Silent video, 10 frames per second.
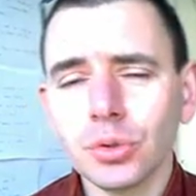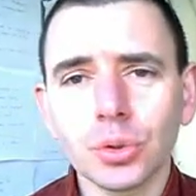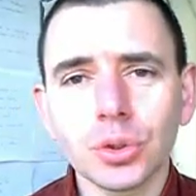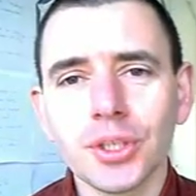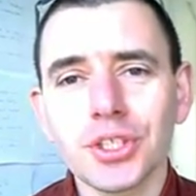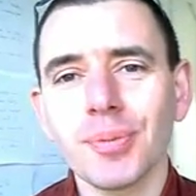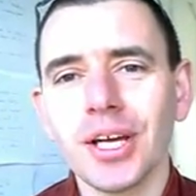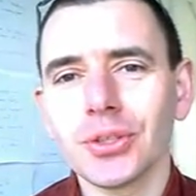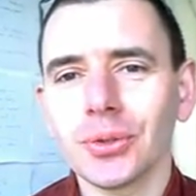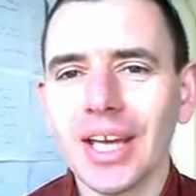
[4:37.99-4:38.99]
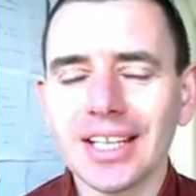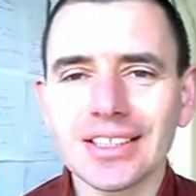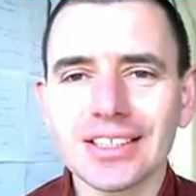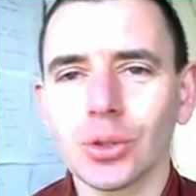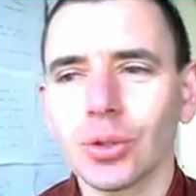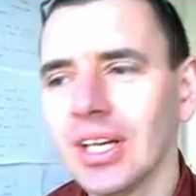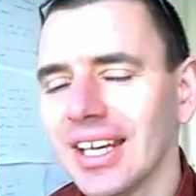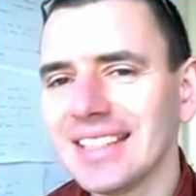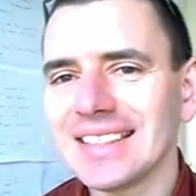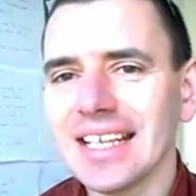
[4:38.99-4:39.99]
don't talk too much about your exes or
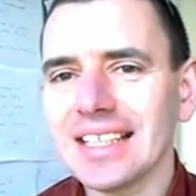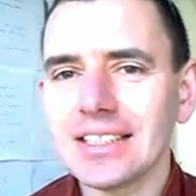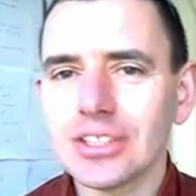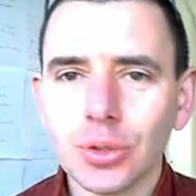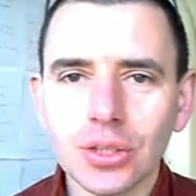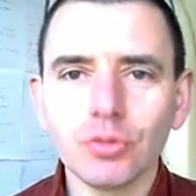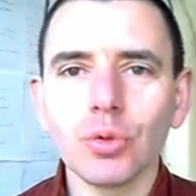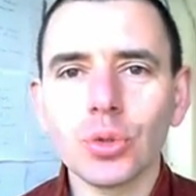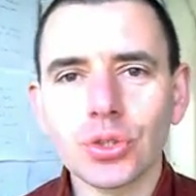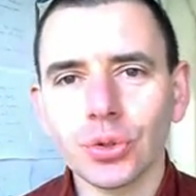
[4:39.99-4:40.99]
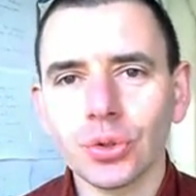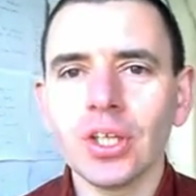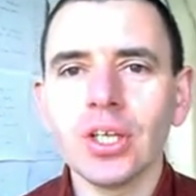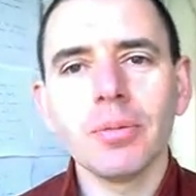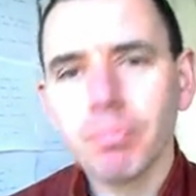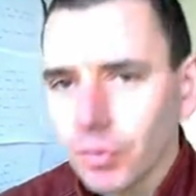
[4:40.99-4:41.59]
his exes, try to focus on